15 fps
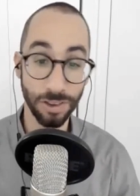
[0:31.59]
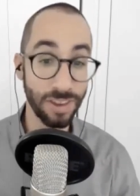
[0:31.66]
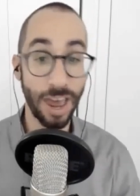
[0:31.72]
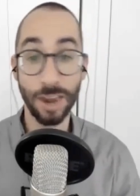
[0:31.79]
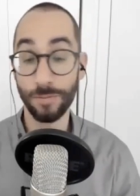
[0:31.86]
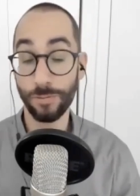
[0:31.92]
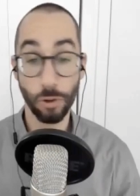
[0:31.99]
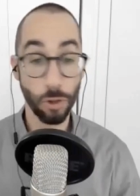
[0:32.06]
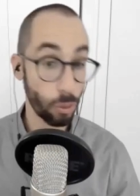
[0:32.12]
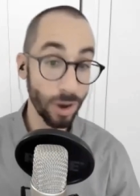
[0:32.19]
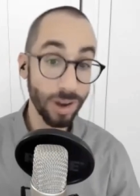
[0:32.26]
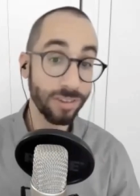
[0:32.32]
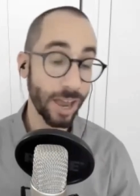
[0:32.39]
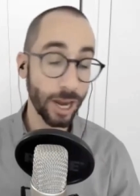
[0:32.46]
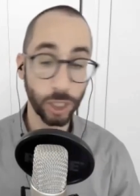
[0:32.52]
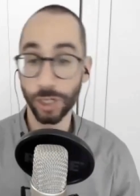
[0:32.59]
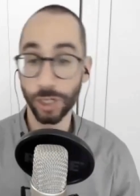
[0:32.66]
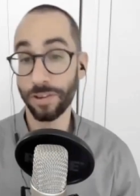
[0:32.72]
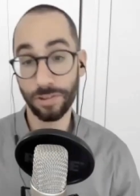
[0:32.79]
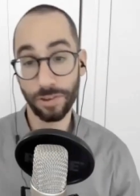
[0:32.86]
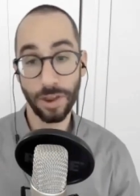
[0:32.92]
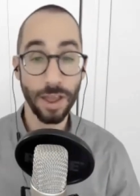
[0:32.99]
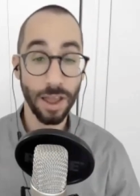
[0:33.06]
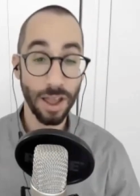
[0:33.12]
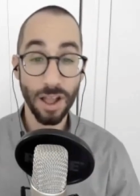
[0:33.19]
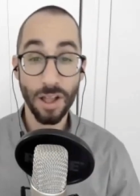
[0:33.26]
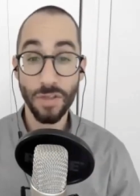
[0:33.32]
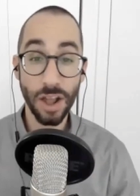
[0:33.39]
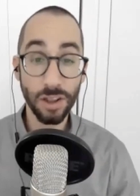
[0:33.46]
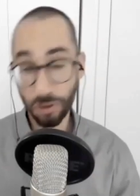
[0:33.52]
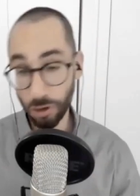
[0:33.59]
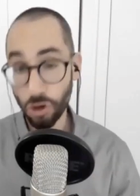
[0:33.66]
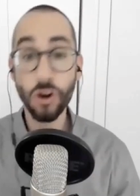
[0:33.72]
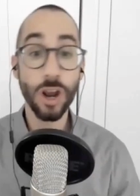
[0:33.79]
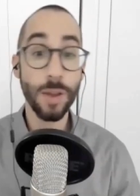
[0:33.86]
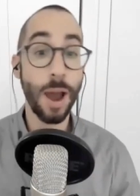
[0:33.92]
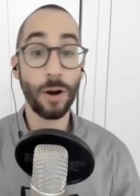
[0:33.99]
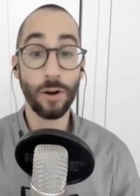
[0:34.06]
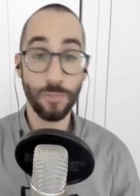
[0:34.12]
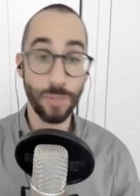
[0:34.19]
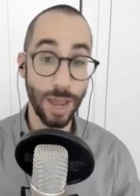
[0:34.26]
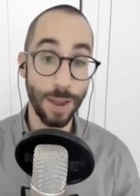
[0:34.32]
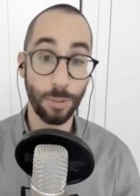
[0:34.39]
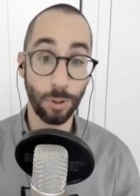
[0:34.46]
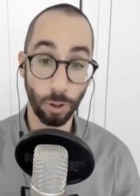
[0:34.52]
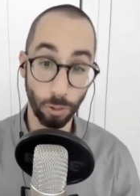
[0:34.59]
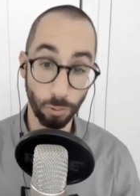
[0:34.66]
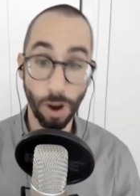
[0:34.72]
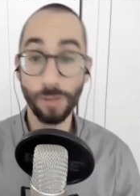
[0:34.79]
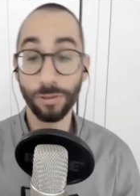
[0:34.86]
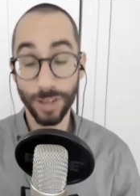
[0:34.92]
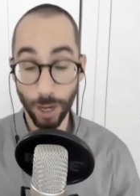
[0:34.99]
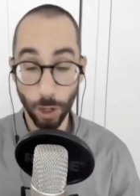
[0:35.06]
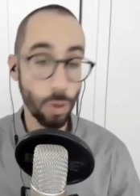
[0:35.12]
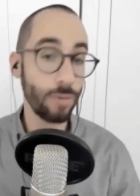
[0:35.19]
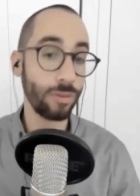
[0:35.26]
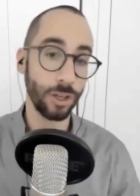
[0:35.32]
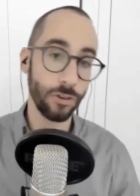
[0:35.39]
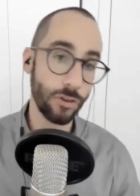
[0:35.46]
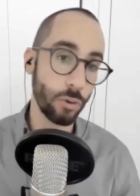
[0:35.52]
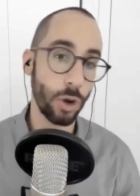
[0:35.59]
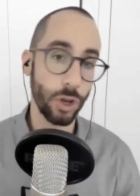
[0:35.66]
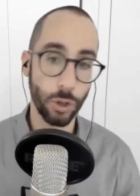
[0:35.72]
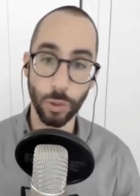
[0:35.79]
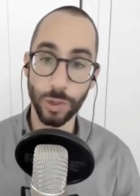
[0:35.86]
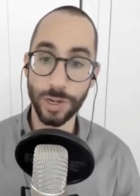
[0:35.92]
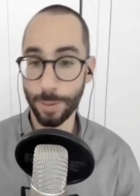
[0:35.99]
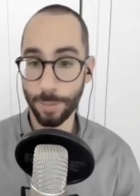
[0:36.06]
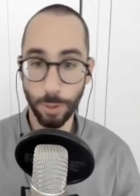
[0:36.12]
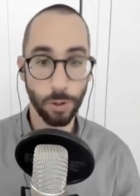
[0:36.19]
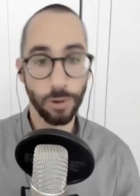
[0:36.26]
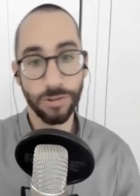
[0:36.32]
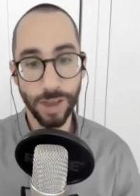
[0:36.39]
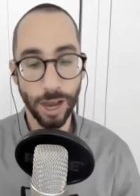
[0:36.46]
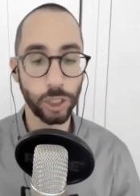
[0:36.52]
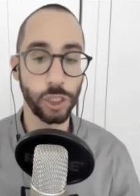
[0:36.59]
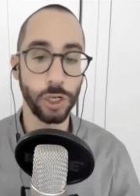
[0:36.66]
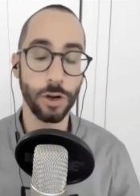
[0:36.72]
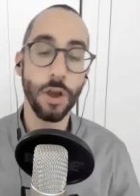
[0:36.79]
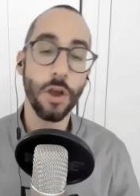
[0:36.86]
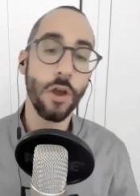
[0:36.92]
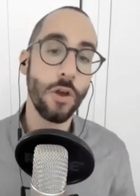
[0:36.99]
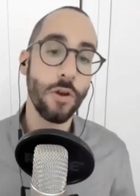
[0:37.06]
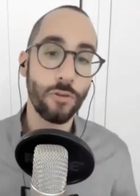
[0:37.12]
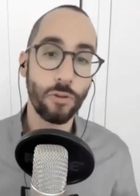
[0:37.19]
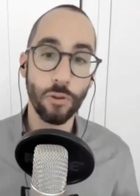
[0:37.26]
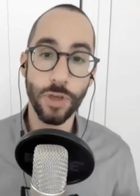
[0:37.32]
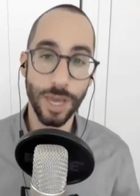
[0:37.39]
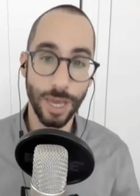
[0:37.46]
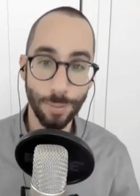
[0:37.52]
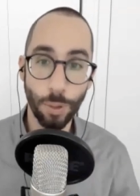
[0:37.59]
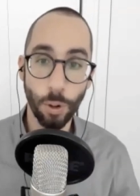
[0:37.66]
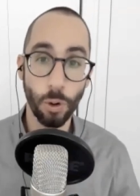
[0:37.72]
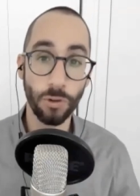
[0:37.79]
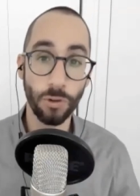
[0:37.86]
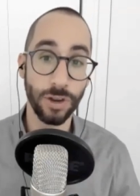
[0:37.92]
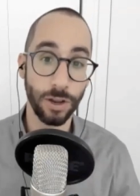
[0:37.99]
And for three sections, that's a good amount of paper, roughly equivalent to what you would get per section for the in person.